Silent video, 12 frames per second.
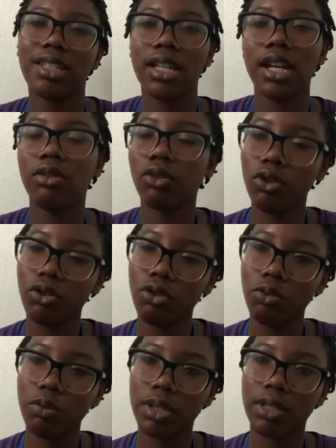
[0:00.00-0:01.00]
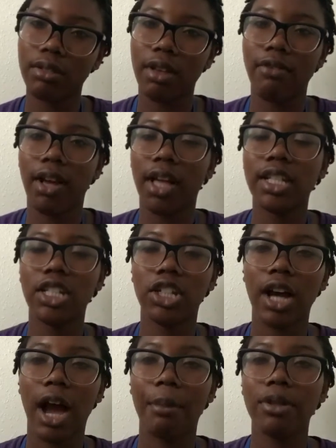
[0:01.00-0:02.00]
study groups, and
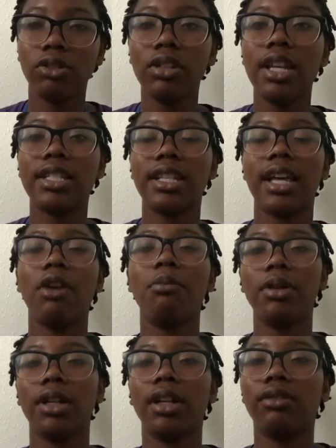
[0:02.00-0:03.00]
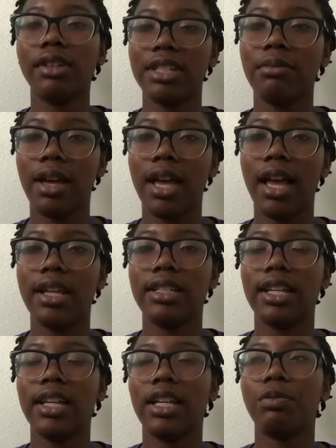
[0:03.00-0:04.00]
volunteer opportunities to help build our resume
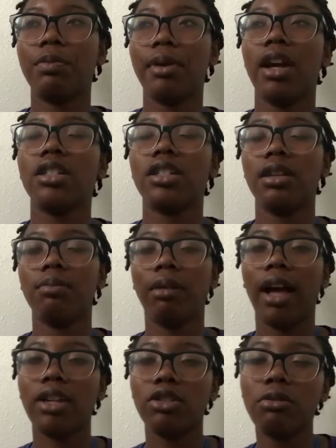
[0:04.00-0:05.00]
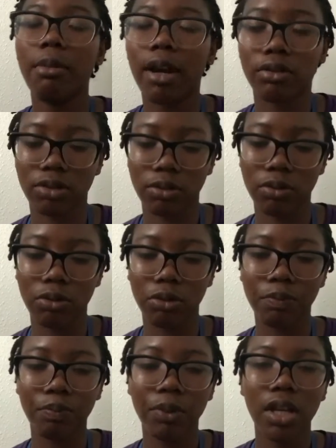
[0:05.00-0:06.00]
and to get us prepared to apply to medical
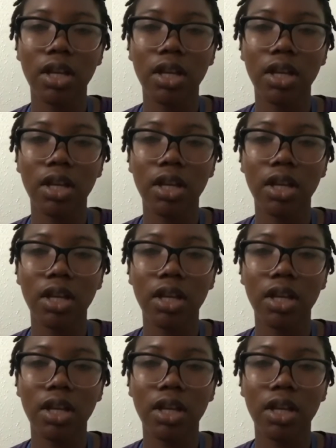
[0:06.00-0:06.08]
school.